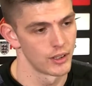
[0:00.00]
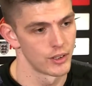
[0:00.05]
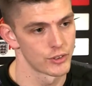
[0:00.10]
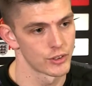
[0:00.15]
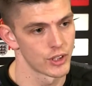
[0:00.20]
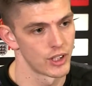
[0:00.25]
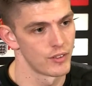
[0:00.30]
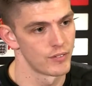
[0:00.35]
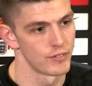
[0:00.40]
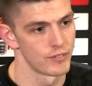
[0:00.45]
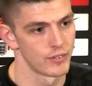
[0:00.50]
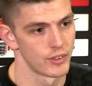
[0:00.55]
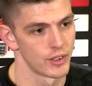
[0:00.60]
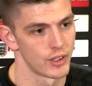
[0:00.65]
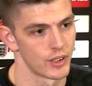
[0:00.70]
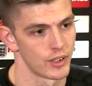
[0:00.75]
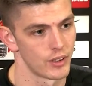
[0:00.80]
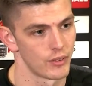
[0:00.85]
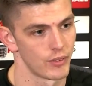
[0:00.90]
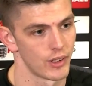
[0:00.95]
know, training with
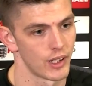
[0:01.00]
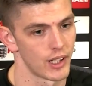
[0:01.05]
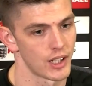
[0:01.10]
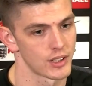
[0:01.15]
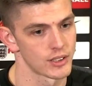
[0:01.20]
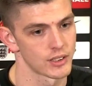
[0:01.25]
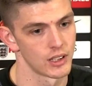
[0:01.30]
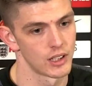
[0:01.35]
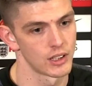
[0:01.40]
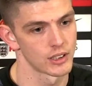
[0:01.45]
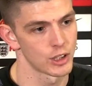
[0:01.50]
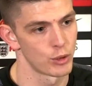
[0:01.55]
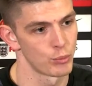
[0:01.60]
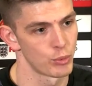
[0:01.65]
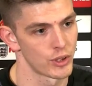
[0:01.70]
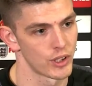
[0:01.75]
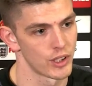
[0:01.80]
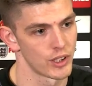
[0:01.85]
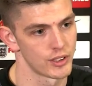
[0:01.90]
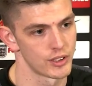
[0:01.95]
the lads the last couple
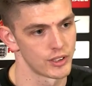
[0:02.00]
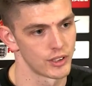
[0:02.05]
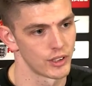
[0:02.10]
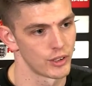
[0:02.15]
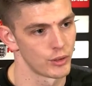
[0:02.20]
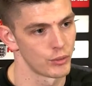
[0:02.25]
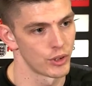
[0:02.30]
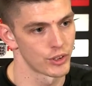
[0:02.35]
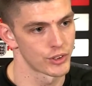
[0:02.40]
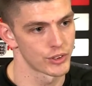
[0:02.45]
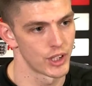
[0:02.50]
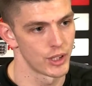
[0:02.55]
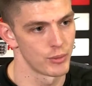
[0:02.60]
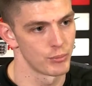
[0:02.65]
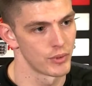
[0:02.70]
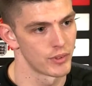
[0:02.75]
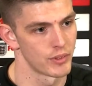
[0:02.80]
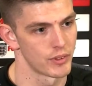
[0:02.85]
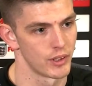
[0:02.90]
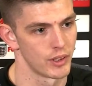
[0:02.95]
of days. You know, you want to
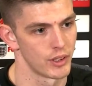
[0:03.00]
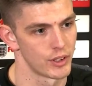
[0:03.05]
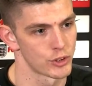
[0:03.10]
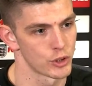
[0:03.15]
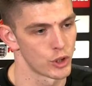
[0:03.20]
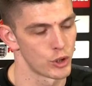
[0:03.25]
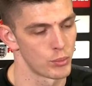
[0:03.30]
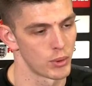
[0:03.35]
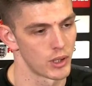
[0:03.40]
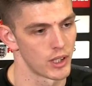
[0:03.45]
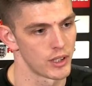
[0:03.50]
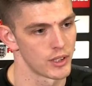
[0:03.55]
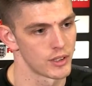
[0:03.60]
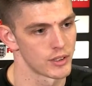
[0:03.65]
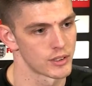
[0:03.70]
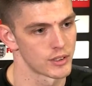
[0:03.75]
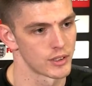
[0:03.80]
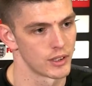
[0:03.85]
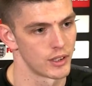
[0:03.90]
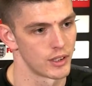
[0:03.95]
train with the top
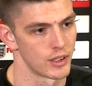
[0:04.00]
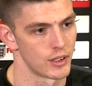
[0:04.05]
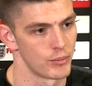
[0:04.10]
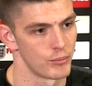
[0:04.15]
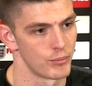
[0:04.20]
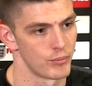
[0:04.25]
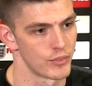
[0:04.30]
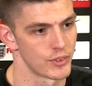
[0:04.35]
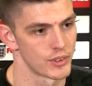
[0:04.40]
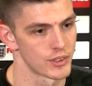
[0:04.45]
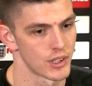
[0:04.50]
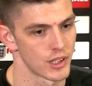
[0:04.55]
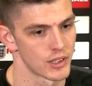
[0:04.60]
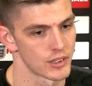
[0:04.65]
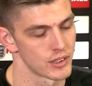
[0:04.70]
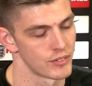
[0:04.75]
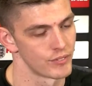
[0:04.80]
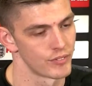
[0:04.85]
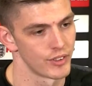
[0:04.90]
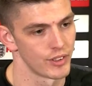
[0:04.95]
players. And
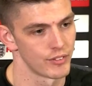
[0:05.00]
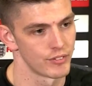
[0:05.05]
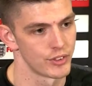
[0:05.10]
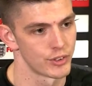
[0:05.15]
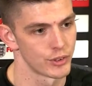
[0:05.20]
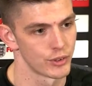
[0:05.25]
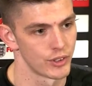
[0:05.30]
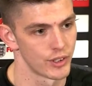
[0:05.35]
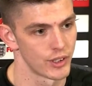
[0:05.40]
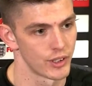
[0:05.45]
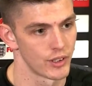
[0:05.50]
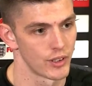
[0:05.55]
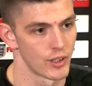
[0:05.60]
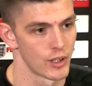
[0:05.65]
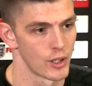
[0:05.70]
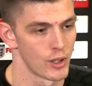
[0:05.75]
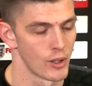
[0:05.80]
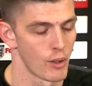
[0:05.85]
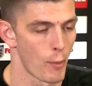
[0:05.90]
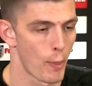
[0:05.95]
that's something I've enjoyed, and
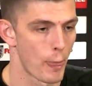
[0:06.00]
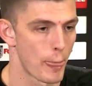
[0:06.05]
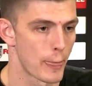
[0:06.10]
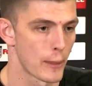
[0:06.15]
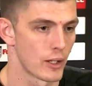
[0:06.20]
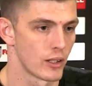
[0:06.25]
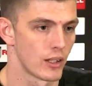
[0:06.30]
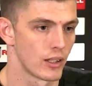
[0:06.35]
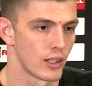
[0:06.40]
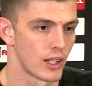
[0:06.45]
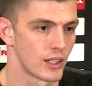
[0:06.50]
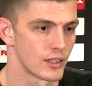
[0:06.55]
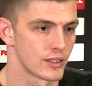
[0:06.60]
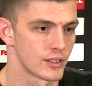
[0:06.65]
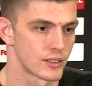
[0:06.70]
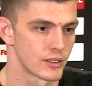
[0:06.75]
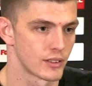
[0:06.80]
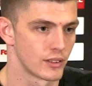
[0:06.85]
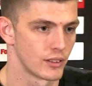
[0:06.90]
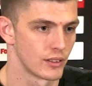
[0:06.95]
you know, the
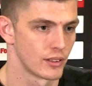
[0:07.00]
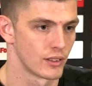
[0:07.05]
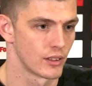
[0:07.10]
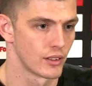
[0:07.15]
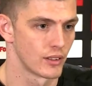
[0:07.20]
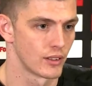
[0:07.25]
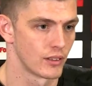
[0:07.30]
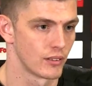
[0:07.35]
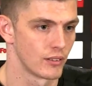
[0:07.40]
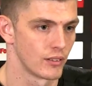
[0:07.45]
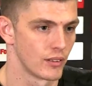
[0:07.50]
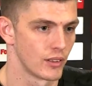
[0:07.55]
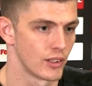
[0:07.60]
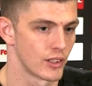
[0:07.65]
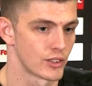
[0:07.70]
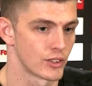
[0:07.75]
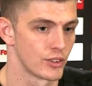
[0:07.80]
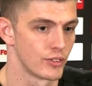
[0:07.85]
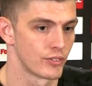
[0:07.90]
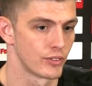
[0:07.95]
lads, you know,
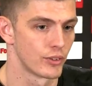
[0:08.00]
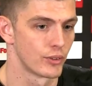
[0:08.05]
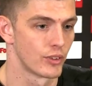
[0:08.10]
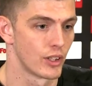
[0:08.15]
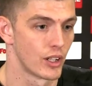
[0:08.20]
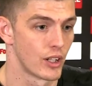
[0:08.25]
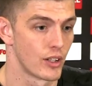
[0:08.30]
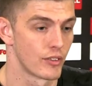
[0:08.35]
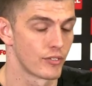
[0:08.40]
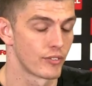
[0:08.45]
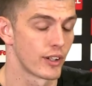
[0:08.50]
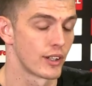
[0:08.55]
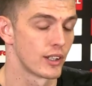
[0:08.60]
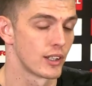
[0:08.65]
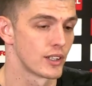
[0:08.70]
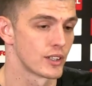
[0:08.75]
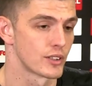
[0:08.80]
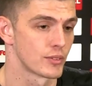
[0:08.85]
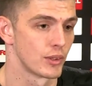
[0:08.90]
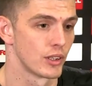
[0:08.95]
the 2
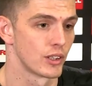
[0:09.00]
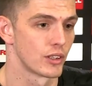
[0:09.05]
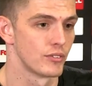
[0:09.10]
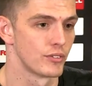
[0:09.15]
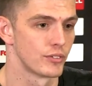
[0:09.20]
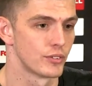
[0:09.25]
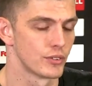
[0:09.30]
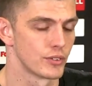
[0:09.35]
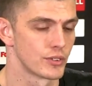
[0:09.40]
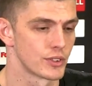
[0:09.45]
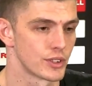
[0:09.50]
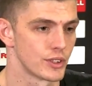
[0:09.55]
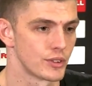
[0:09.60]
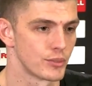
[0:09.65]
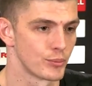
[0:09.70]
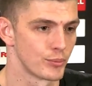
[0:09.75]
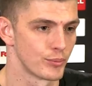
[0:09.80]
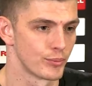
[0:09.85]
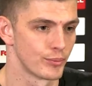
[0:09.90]
friendlies we're looking forward to.